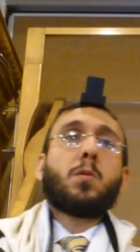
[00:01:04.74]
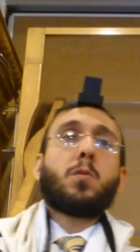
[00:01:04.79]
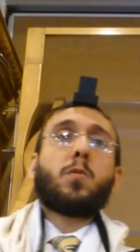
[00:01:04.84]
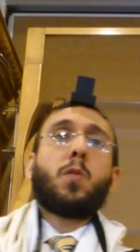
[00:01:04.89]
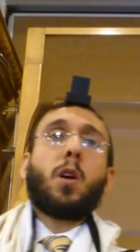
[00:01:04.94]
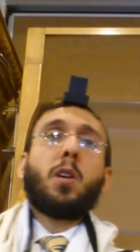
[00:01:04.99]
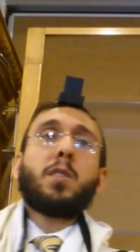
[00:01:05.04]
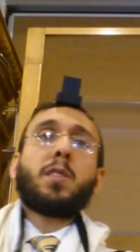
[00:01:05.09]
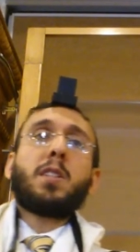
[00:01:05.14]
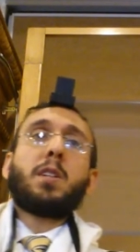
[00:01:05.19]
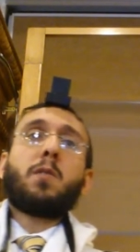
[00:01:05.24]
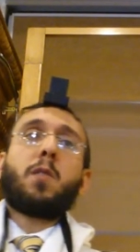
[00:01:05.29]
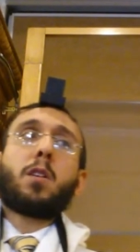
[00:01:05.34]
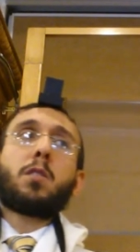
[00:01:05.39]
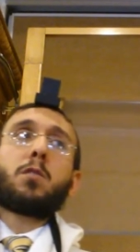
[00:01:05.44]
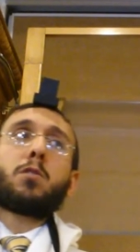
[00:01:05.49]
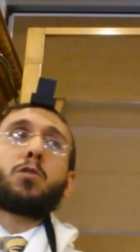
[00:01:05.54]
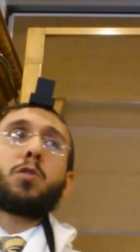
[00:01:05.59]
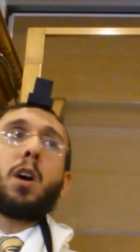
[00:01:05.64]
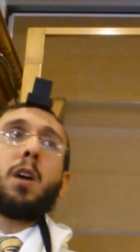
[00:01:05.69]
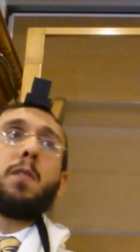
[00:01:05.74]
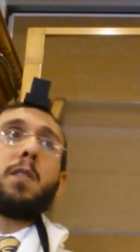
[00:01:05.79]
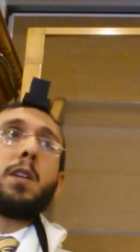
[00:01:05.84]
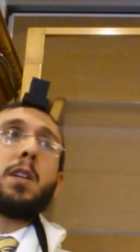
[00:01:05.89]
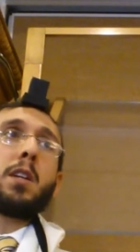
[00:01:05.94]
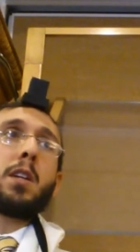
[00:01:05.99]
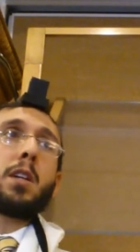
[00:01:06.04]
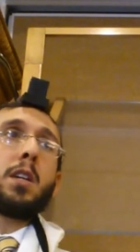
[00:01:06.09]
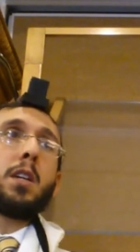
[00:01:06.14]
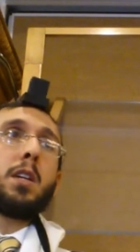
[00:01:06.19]
once he was
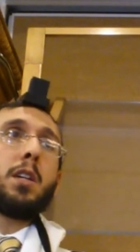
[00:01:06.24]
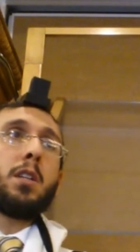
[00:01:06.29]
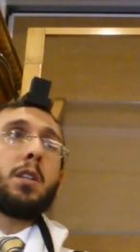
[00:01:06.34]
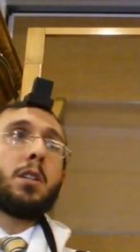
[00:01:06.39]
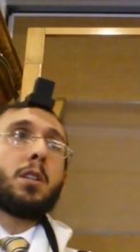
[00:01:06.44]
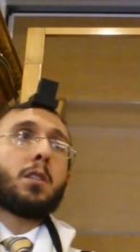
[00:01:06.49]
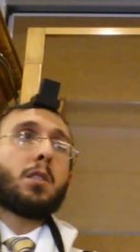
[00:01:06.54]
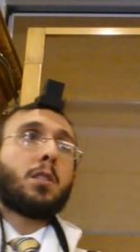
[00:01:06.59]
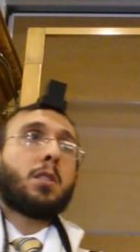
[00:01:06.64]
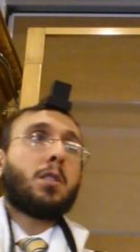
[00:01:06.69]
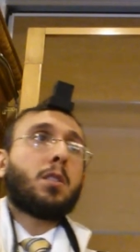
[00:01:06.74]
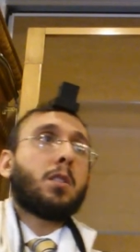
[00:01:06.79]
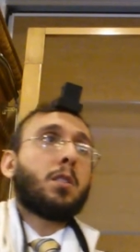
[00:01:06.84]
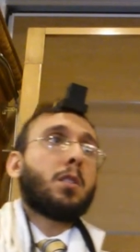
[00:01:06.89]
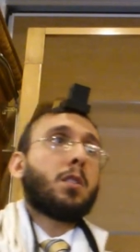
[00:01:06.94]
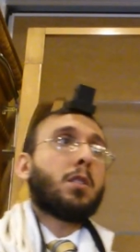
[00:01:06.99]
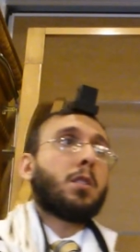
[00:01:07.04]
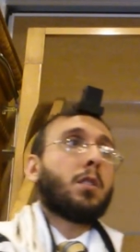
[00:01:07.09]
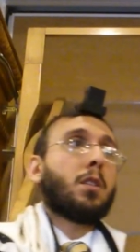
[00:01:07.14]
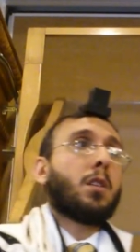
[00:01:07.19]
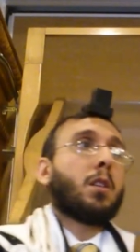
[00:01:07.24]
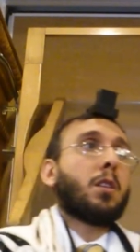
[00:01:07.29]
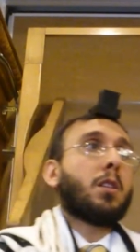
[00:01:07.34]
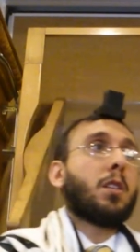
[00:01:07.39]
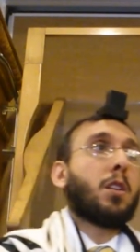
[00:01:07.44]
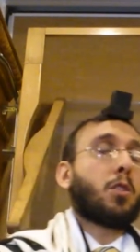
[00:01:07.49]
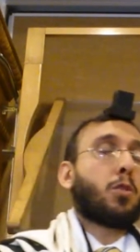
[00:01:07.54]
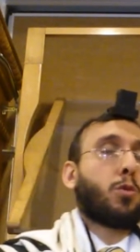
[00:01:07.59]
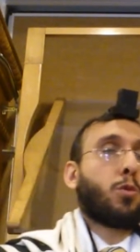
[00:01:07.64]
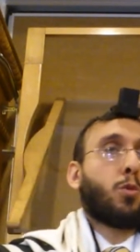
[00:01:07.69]
traveling in, uh,
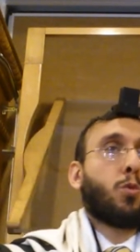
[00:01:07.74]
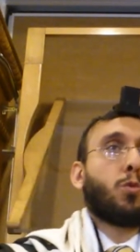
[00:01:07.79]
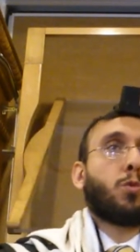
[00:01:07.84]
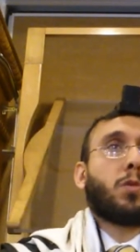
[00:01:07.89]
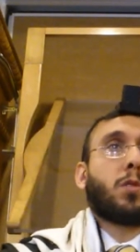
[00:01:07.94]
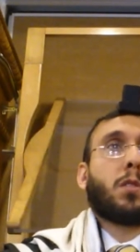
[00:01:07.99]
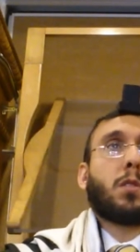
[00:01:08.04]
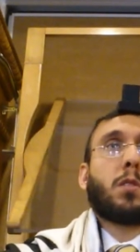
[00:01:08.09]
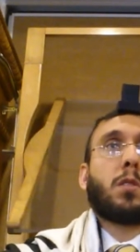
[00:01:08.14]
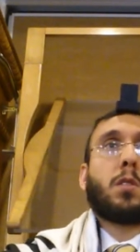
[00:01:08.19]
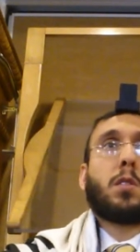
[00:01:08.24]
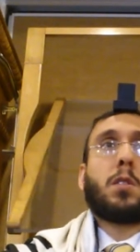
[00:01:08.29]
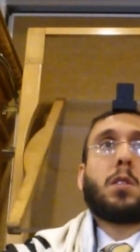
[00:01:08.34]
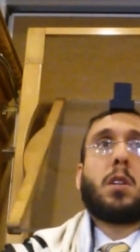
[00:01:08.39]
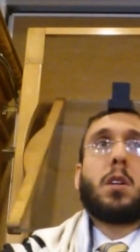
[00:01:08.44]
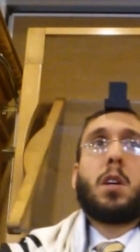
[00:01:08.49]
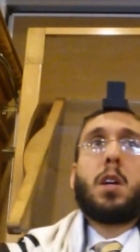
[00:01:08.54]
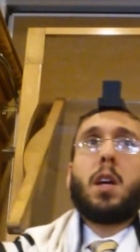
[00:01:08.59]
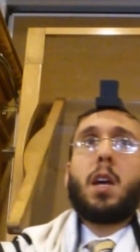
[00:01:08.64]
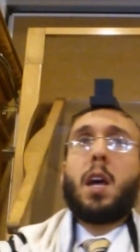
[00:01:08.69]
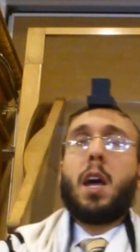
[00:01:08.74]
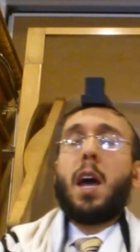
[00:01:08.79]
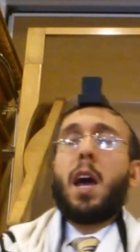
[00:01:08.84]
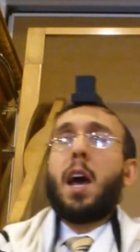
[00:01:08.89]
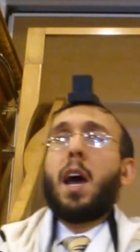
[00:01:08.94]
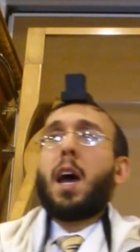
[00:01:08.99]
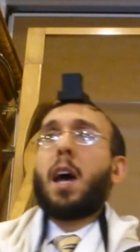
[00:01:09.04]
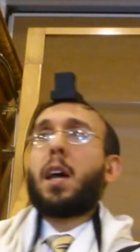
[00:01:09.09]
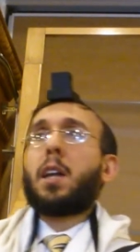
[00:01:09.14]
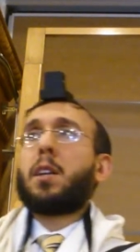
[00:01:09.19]
in a cruise,
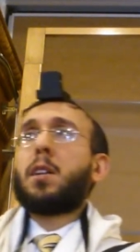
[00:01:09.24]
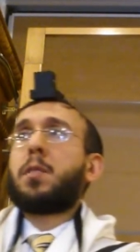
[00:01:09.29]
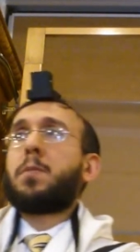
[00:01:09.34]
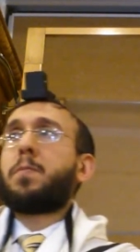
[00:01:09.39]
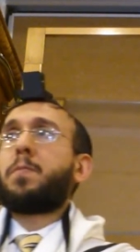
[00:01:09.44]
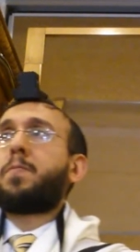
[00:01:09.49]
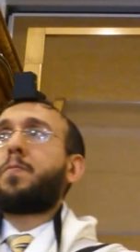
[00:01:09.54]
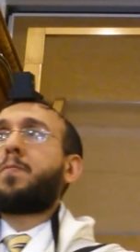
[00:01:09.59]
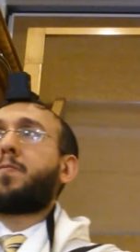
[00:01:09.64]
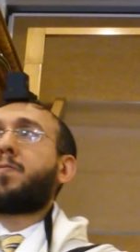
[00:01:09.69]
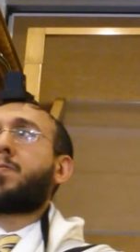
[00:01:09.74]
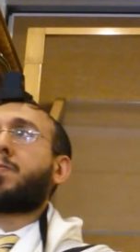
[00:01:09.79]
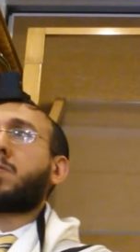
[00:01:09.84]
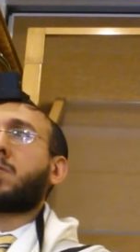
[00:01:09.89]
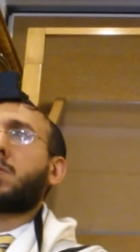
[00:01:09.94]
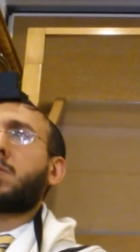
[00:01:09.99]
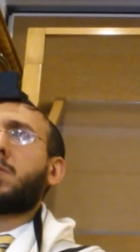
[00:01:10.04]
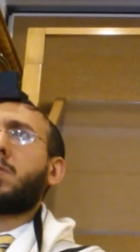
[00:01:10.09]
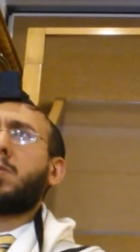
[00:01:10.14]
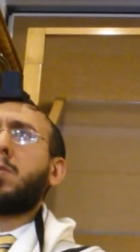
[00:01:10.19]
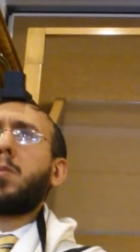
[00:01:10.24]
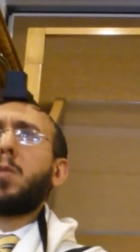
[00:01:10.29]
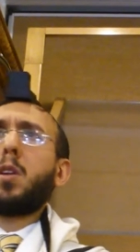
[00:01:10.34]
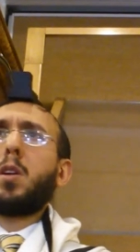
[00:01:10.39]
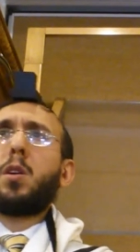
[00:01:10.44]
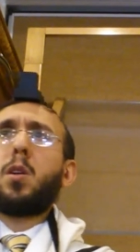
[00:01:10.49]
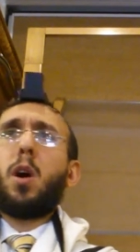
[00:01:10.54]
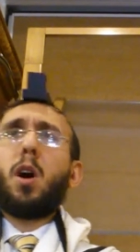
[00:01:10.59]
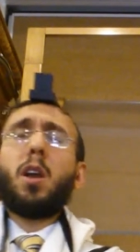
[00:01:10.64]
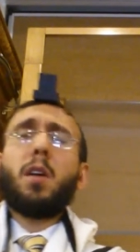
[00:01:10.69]
and
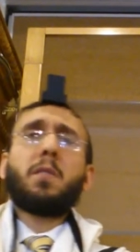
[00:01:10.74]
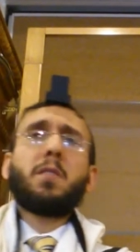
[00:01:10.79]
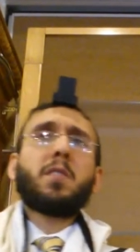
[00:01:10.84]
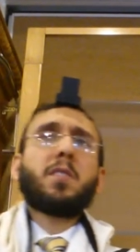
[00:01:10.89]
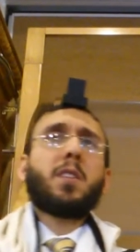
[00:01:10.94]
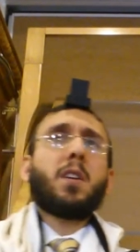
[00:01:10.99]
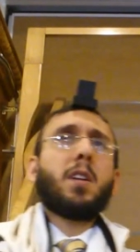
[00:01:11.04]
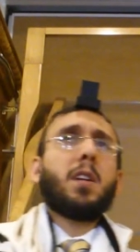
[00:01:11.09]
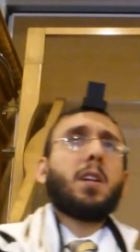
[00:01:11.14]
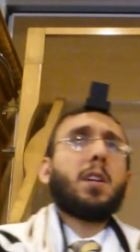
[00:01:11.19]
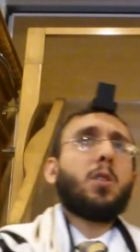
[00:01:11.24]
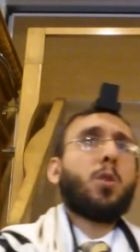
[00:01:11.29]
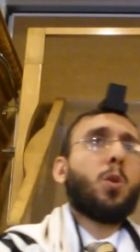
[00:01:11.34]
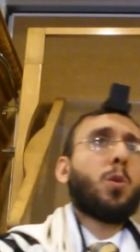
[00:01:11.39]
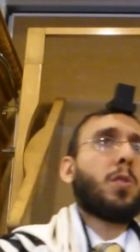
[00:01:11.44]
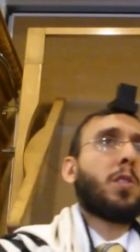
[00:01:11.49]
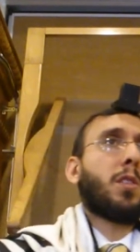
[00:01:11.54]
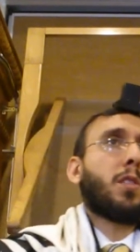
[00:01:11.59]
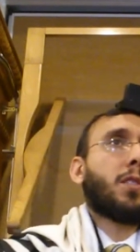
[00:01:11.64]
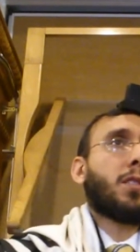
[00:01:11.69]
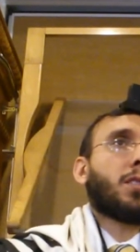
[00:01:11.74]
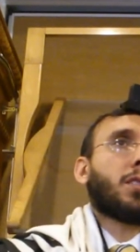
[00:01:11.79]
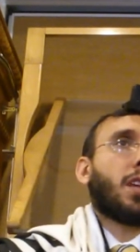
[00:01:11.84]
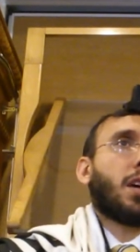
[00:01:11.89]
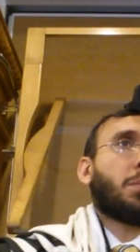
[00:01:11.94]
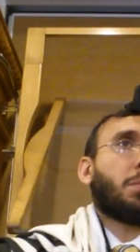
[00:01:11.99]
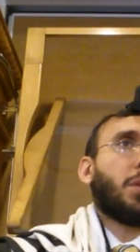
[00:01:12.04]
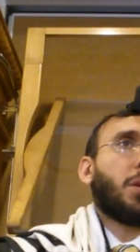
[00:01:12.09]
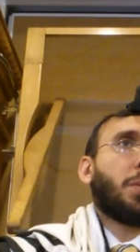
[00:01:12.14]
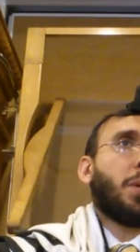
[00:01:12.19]
all of a sudden he noticed
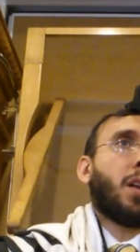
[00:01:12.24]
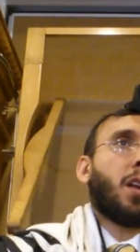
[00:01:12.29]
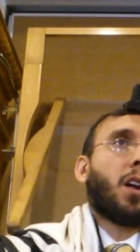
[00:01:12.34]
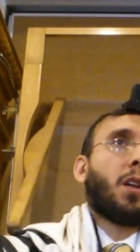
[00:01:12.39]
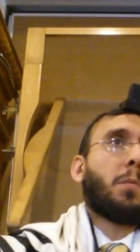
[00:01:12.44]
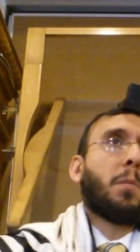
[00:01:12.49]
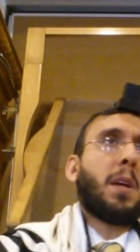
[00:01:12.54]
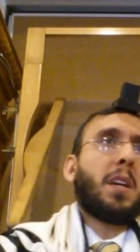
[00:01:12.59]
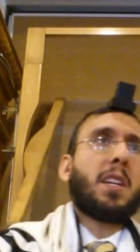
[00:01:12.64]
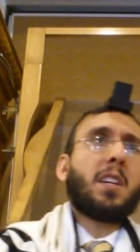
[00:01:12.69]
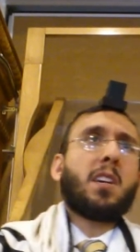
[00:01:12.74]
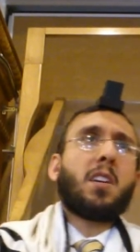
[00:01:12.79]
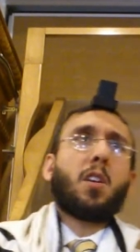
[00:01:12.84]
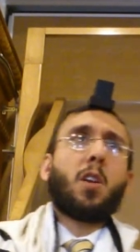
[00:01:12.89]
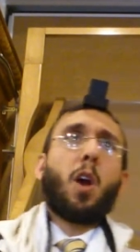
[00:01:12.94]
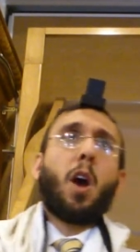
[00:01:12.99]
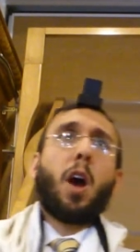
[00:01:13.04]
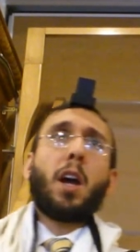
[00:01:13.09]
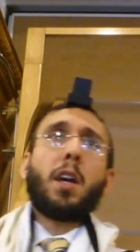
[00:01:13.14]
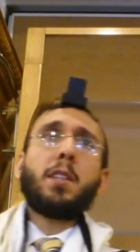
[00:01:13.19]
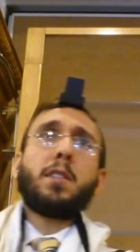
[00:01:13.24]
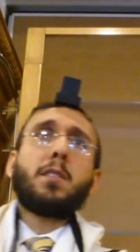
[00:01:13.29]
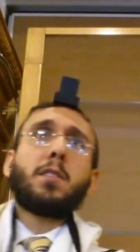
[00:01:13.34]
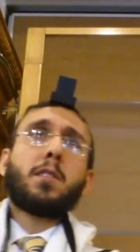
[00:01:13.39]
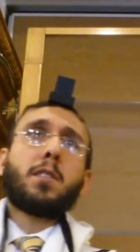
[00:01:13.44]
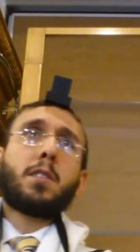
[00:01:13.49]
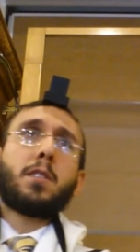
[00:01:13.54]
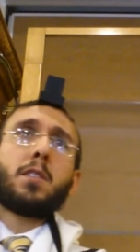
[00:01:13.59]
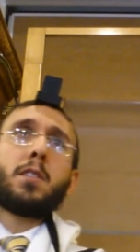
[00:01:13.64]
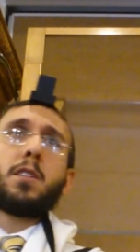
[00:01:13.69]
that people are making
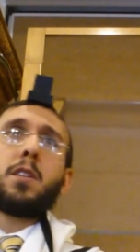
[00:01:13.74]
lines.